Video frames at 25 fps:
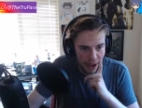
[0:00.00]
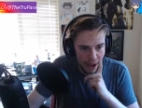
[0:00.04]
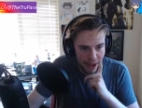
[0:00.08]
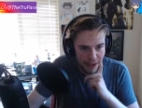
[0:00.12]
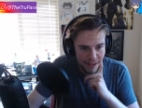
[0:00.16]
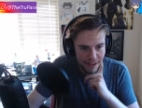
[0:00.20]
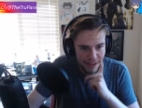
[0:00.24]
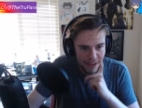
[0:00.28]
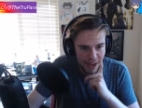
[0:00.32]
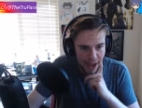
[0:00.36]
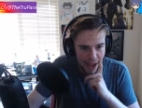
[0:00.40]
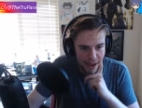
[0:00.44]
I
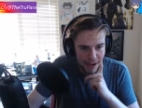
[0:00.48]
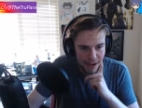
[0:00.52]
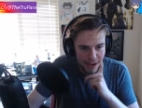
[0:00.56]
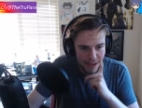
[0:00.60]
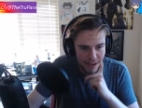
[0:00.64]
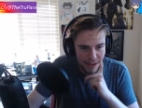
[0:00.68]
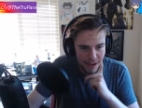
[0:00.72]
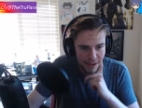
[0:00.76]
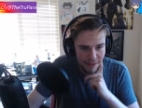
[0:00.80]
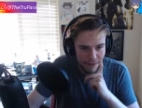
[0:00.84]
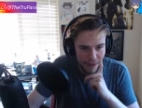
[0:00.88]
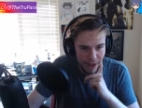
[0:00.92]
see
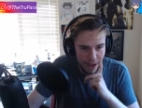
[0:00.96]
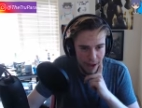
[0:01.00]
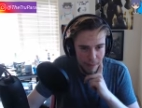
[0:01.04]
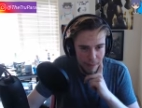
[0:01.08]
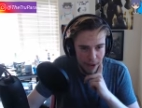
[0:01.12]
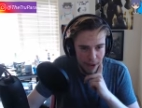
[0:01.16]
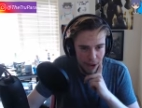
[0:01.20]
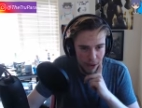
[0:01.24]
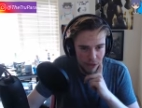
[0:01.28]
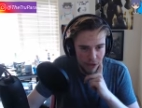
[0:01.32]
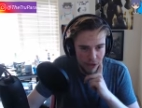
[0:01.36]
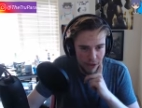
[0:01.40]
endless conveying
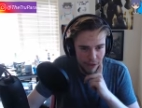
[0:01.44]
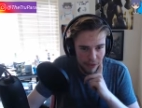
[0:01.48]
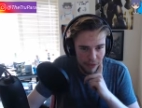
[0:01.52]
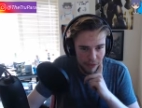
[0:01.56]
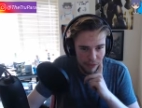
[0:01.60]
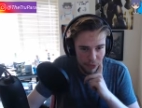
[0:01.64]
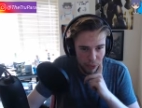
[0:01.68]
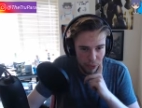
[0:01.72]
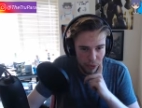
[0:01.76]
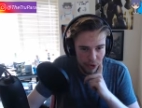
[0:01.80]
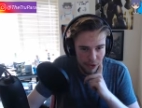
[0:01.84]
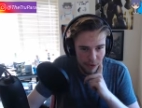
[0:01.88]
bouts of
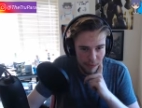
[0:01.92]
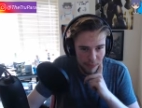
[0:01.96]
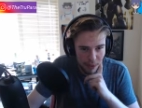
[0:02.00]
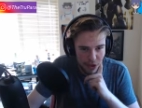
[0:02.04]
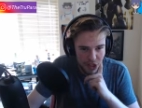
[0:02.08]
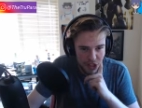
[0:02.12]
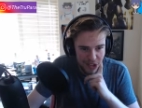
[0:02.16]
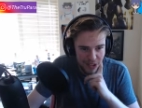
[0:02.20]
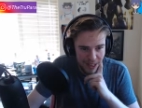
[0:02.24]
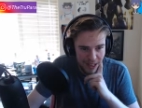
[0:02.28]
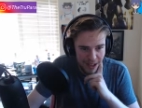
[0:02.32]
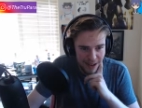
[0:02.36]
influence and
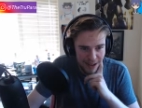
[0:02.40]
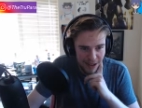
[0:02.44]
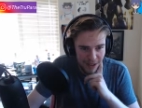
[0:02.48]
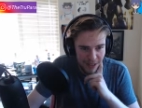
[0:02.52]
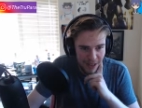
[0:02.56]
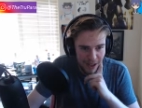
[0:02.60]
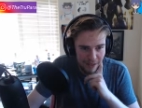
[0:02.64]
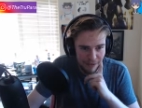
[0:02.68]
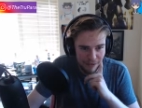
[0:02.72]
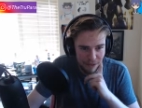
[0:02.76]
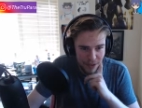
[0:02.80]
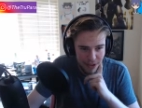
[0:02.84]
pushing the idea
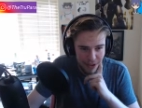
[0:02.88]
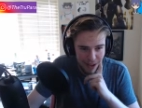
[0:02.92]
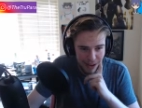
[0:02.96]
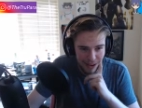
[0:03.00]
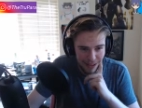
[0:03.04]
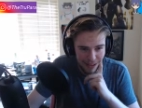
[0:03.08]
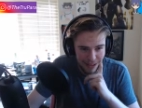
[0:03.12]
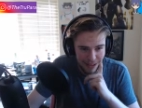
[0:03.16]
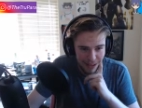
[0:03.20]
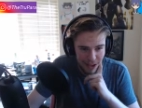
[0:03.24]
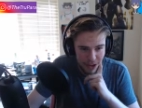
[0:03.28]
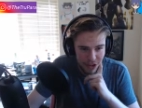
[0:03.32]
that
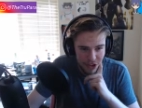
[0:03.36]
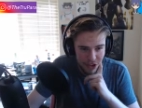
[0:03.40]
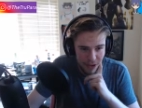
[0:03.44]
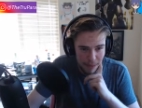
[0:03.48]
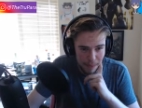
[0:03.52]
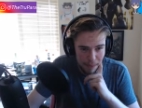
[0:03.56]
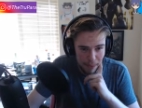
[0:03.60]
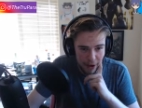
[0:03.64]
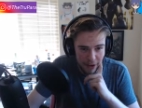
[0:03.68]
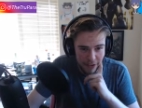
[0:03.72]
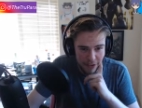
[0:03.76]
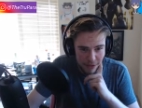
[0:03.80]
visualization
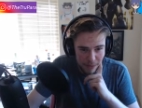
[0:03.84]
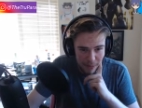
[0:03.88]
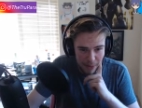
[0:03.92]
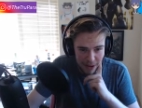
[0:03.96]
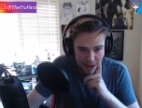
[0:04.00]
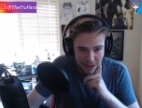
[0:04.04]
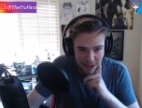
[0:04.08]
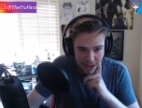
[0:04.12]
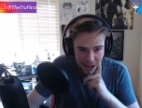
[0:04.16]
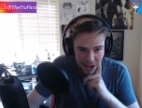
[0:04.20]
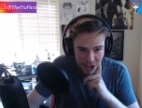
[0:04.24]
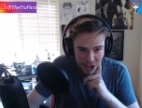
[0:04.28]
and positive
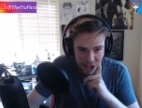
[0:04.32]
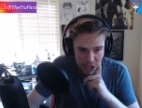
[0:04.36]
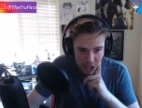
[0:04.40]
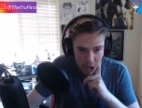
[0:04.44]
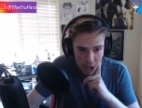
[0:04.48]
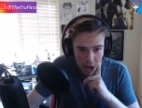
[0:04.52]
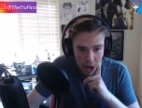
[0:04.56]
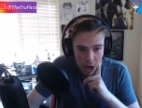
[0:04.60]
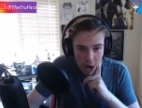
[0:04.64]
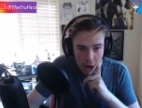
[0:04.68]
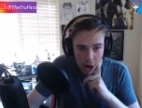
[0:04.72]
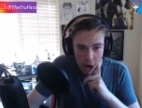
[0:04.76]
meditation
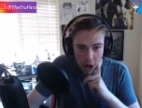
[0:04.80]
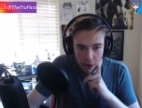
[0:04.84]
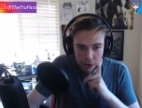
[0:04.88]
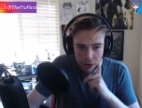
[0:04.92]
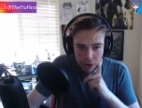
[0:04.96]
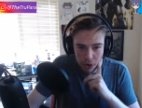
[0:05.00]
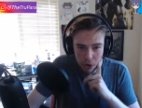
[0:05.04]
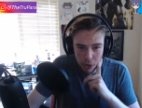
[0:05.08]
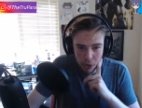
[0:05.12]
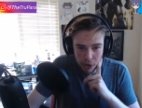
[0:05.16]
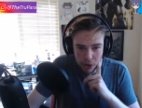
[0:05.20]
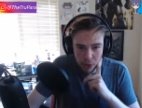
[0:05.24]
are the
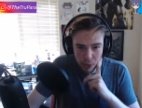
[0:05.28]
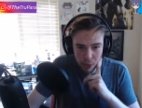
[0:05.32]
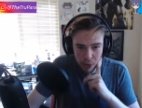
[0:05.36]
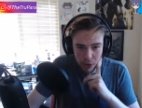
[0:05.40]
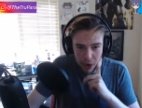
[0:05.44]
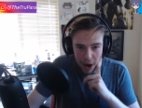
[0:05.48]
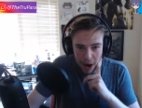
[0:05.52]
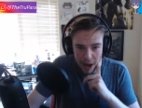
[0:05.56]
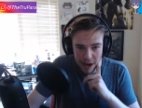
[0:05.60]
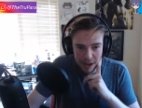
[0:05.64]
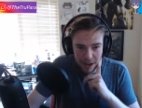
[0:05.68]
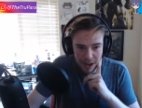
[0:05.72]
tools
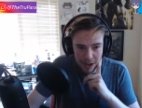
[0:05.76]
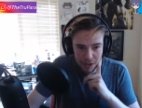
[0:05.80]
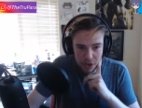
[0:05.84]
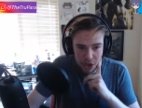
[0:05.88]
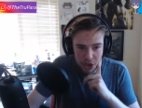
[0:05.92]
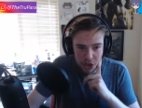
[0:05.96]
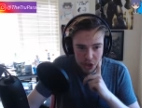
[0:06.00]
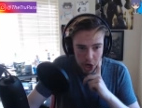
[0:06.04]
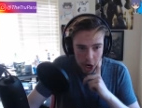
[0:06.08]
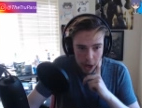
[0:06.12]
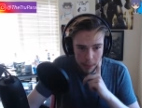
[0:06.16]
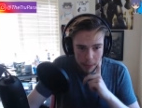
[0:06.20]
required to get the
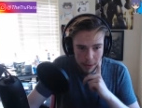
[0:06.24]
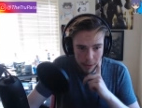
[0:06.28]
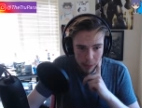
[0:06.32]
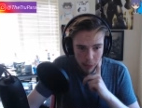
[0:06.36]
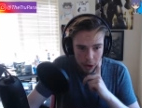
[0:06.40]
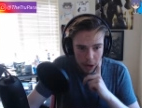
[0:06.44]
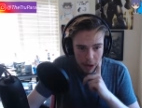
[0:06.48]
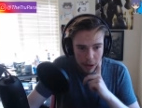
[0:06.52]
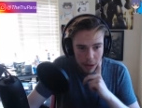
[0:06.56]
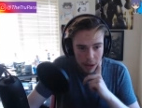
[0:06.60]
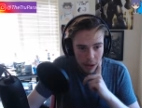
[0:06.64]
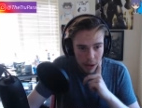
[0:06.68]
job you
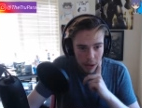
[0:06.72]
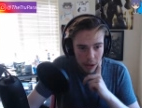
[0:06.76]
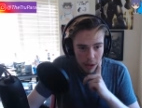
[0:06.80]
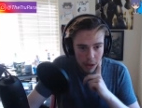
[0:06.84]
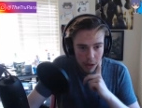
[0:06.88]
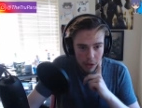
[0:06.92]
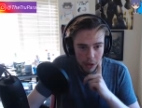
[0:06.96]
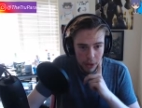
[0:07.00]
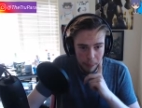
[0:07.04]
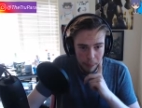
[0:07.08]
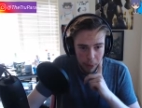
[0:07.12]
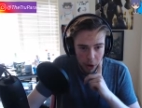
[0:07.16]
want,
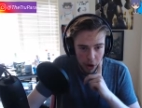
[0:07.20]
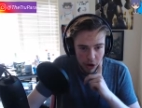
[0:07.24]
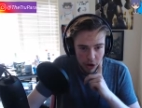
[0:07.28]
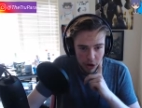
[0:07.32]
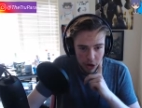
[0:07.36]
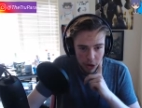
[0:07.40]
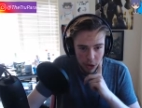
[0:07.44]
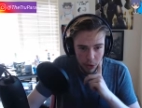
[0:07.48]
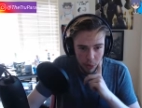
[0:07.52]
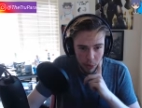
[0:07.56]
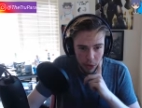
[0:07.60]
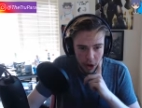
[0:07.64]
the partner
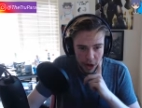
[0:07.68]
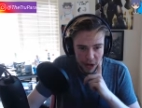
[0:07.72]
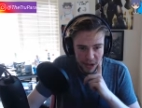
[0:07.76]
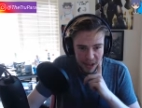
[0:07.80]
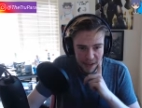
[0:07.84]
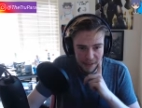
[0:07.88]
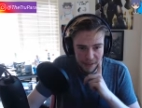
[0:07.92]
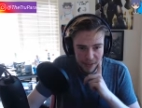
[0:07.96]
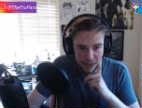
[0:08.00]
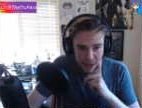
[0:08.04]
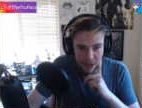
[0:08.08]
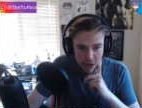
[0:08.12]
you want,
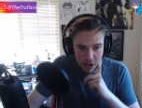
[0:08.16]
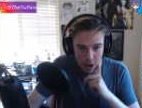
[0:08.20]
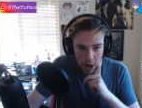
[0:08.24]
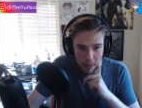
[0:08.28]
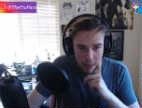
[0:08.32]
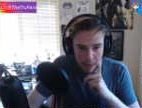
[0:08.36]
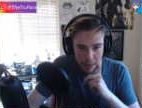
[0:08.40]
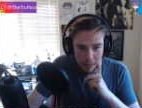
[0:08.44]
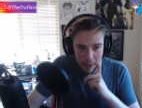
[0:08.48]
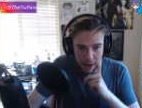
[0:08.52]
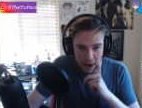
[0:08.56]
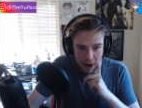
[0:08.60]
even the
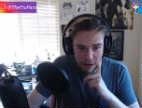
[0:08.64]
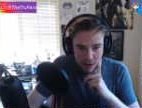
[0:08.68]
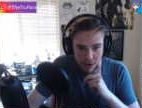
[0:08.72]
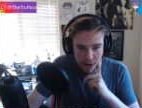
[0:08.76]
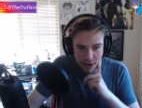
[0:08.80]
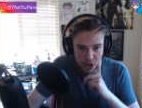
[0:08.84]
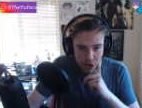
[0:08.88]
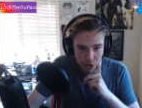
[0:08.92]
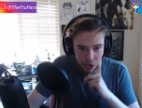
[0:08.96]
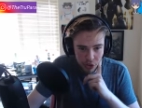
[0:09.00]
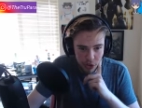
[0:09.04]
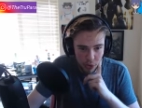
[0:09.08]
sobbing pair of
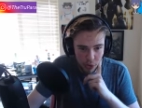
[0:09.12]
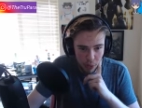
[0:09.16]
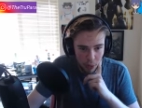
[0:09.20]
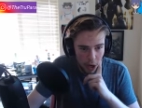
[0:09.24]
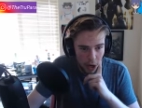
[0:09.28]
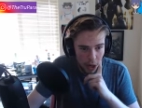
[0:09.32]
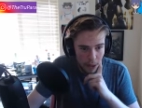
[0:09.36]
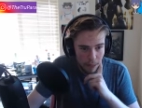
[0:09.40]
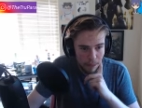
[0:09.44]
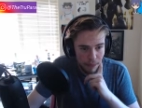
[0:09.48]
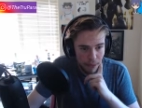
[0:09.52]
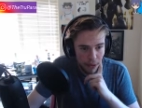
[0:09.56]
shoes you
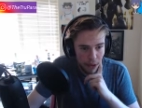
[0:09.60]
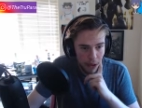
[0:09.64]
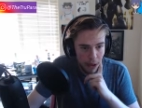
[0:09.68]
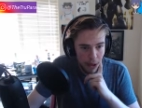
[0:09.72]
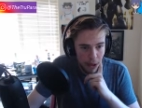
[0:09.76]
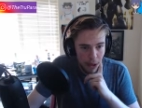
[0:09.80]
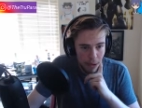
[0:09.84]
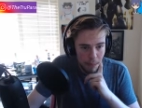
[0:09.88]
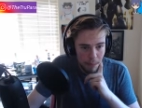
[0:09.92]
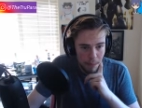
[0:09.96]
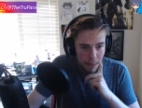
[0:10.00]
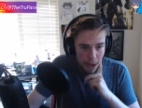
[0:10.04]
want.
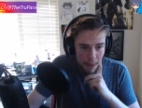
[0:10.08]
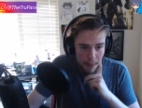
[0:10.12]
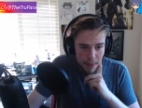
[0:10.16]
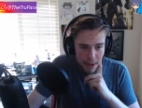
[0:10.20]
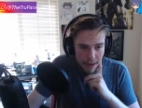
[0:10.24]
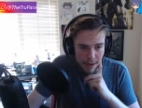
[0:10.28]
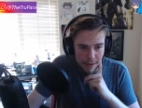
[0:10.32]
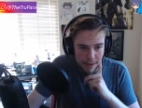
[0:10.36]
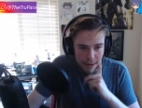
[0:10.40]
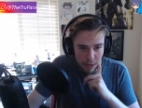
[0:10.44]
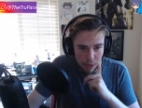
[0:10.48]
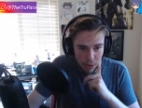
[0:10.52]
Maybe
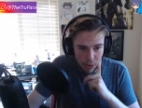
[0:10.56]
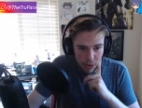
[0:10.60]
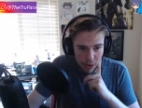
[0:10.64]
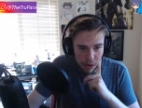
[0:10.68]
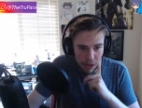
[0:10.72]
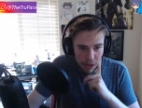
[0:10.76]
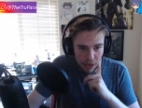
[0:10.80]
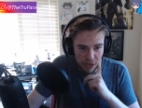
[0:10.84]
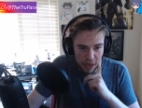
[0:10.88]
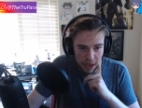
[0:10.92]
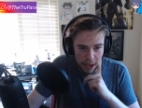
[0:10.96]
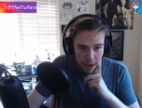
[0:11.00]
it's a
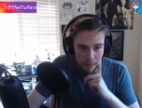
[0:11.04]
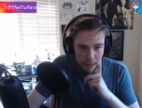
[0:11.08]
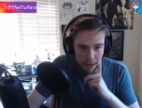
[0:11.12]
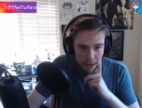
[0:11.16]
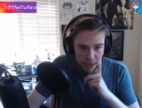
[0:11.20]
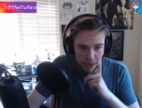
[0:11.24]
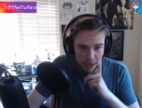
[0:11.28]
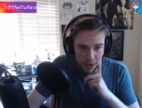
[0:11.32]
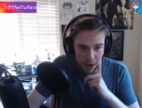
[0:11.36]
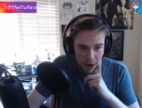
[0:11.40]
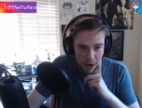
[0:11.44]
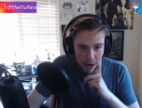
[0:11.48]
northern thing,
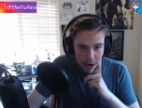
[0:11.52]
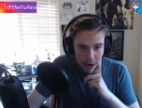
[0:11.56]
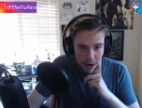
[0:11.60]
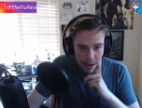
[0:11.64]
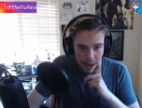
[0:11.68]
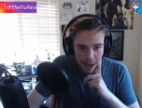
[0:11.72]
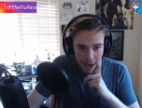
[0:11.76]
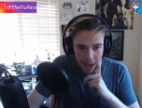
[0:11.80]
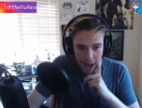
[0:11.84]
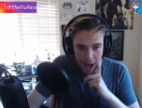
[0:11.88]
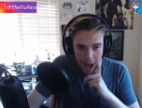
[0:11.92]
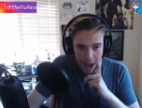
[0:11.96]
but there
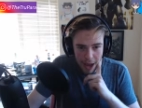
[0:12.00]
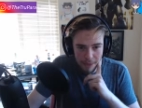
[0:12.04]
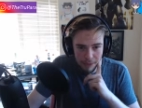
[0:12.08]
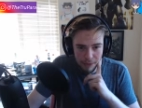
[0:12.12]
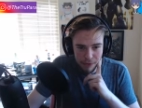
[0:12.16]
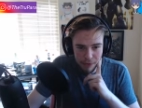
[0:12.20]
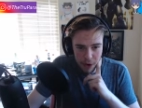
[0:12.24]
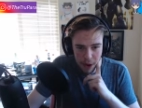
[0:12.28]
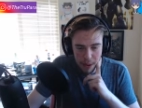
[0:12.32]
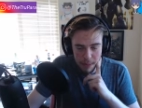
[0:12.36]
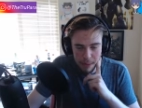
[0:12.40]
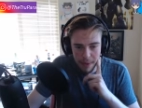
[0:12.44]
I'm
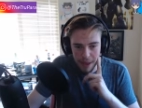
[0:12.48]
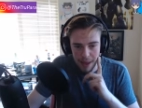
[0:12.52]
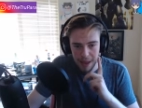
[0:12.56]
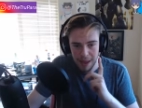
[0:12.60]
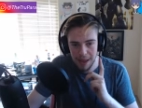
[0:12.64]
from...